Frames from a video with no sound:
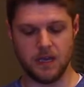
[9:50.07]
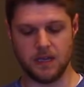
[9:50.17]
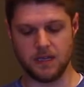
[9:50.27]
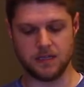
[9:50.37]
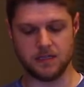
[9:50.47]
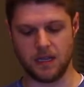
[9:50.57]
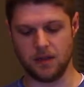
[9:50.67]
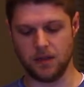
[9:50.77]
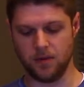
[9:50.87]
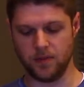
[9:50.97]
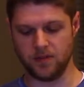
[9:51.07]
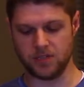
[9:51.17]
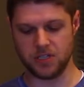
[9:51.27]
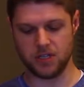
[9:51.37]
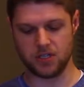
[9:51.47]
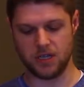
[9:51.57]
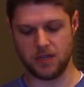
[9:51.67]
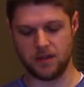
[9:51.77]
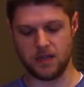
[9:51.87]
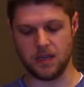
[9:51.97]
is a little bit of a change
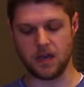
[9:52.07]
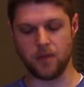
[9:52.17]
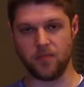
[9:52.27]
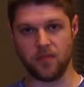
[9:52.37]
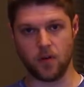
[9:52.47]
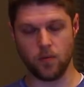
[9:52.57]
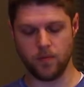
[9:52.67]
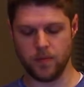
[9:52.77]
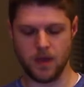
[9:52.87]
in the cup foam,